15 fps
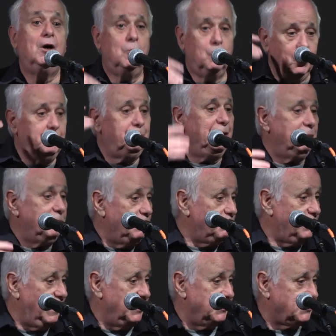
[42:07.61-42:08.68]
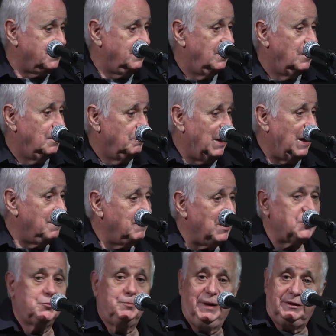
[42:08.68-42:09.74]
would be replaced by a
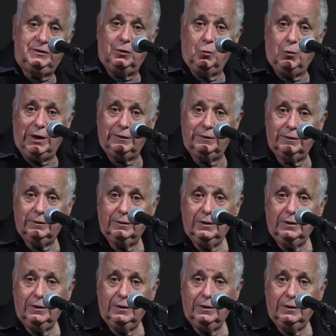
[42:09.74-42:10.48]
much better one.